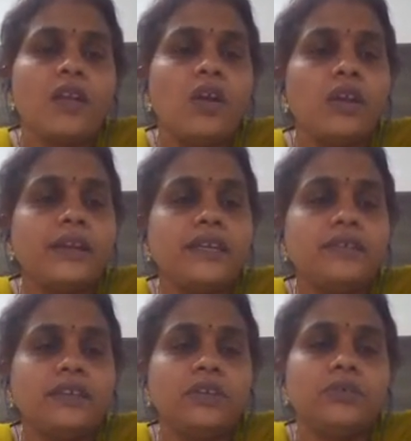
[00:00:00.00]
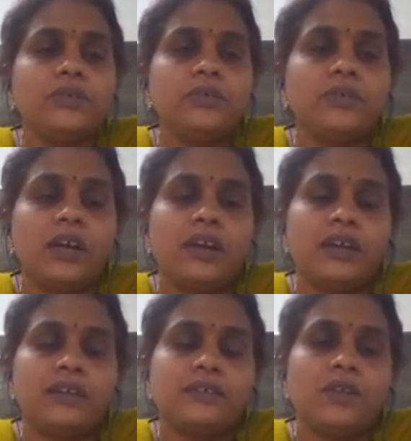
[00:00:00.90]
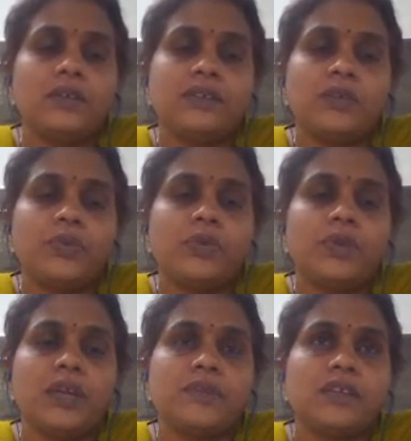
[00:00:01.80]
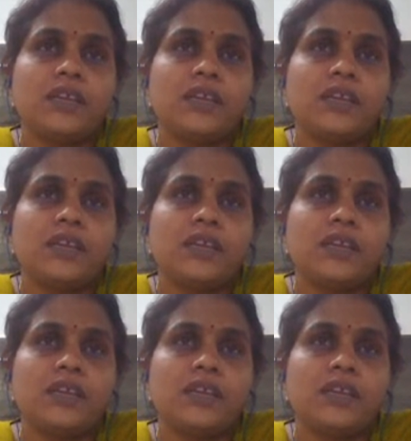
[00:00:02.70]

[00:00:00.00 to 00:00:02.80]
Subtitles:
already you solve some programs.